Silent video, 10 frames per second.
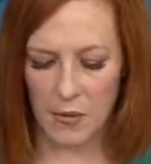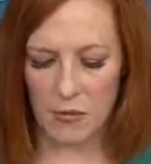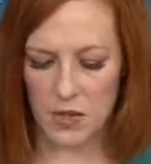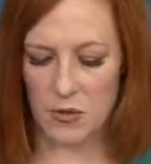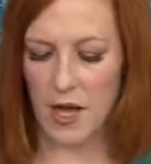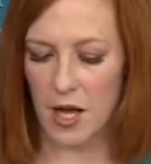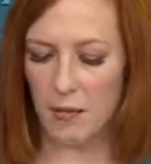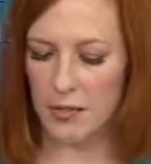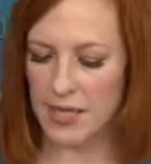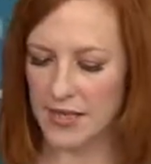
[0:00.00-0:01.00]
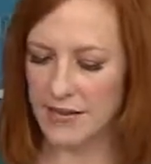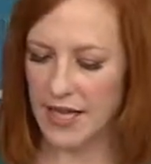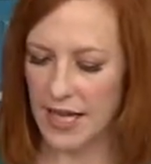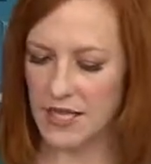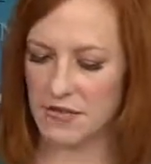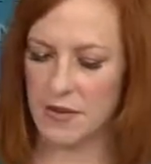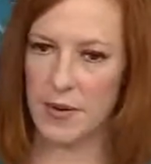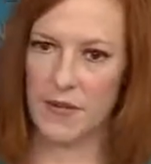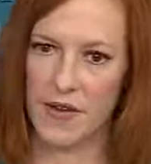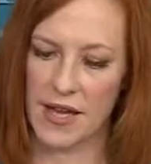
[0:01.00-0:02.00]
which will help protect the gains of the
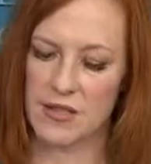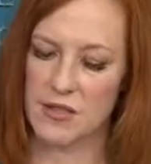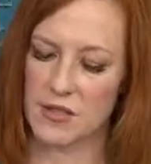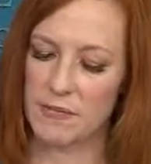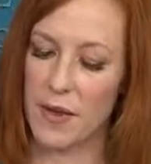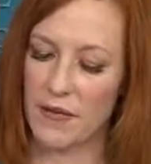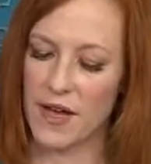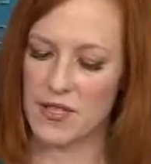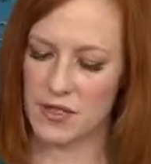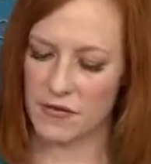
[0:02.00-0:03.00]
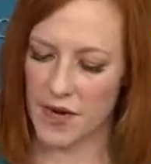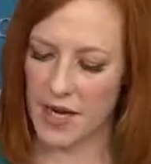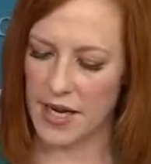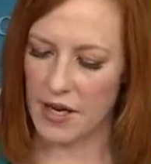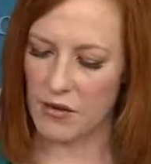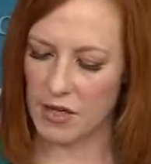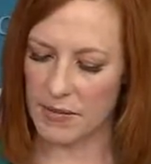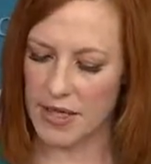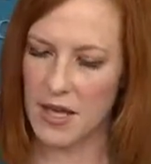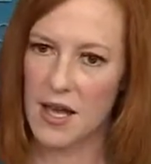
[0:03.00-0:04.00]
Belfast Good Friday
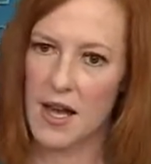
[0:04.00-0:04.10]
Agreement.